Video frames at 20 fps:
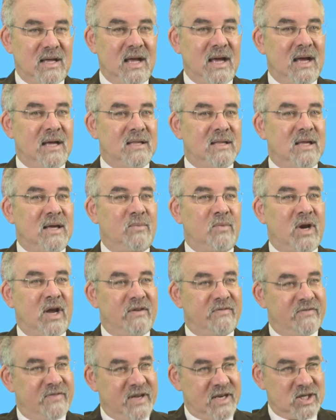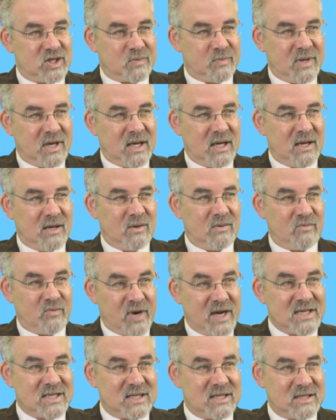And then when I finished my
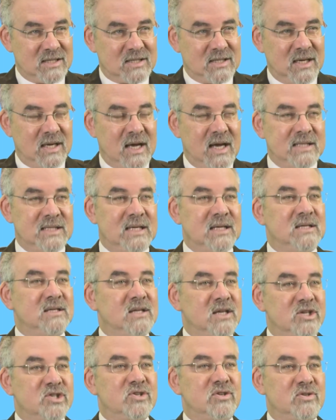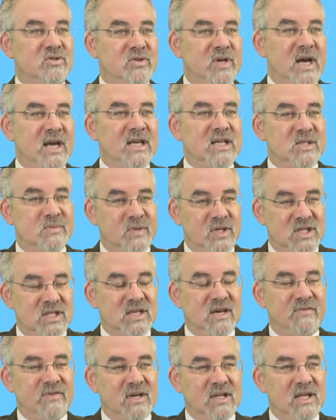residency, I did additional training
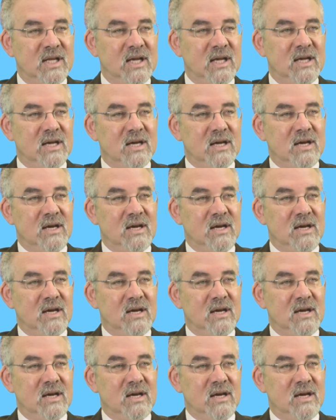specifically